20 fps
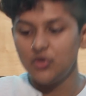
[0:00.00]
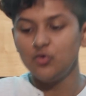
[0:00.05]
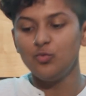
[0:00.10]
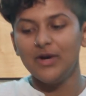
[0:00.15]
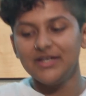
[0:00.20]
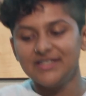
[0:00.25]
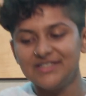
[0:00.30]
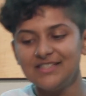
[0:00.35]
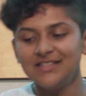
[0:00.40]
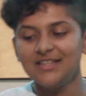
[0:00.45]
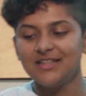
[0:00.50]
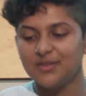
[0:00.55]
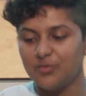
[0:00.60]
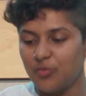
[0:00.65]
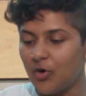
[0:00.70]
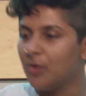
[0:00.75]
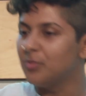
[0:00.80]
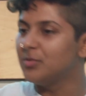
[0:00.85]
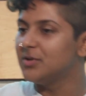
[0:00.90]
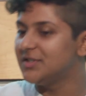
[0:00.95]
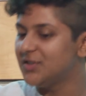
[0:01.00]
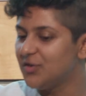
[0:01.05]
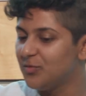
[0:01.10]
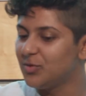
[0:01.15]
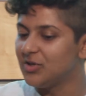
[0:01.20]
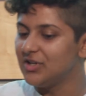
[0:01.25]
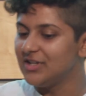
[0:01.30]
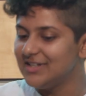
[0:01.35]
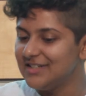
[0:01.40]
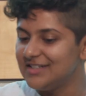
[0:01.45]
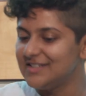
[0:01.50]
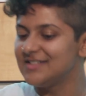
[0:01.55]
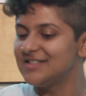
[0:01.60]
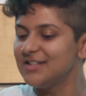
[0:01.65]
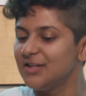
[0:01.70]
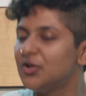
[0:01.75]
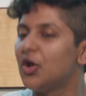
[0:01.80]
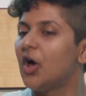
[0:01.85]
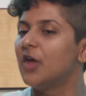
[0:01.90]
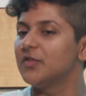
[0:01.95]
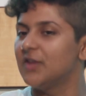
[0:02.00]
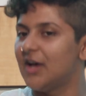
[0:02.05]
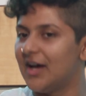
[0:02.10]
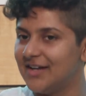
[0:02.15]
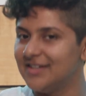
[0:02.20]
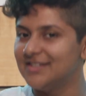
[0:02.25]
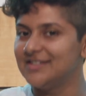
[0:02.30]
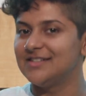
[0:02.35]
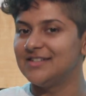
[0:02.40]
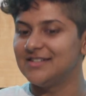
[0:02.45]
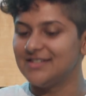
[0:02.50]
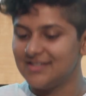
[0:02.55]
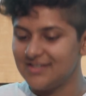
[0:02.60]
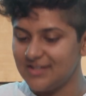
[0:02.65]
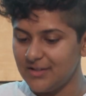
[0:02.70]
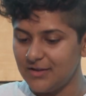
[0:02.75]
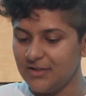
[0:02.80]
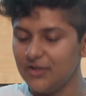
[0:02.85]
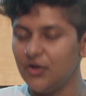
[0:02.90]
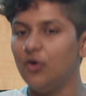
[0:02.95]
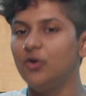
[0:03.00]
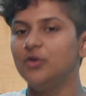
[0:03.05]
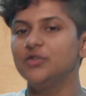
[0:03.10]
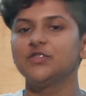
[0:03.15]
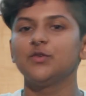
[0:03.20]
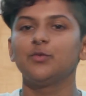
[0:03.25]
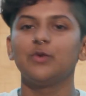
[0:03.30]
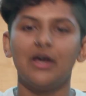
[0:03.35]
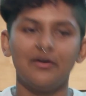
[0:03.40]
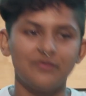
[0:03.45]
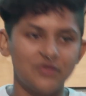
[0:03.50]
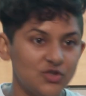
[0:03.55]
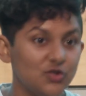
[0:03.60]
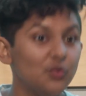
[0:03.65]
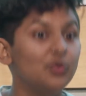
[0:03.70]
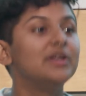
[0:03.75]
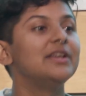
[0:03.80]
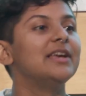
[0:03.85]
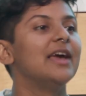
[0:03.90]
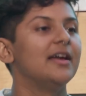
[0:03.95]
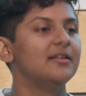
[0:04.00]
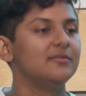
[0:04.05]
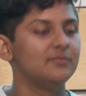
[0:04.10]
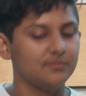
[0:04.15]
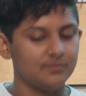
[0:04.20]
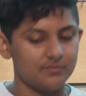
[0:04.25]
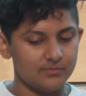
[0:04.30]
you might see that the probability of Berlin is still not the highest, it's still Lyon, so we have to do it again.